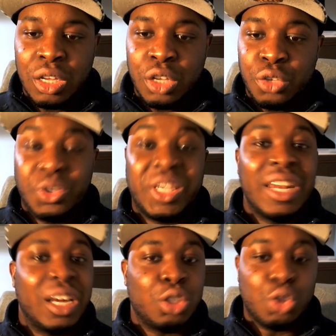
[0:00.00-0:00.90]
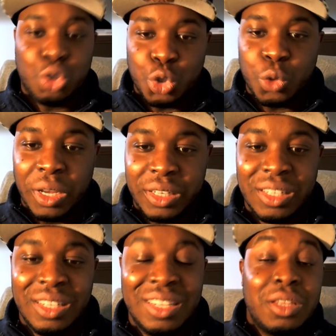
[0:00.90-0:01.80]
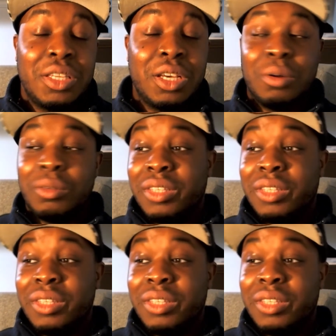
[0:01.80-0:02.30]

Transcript: You cannot do it." Yo,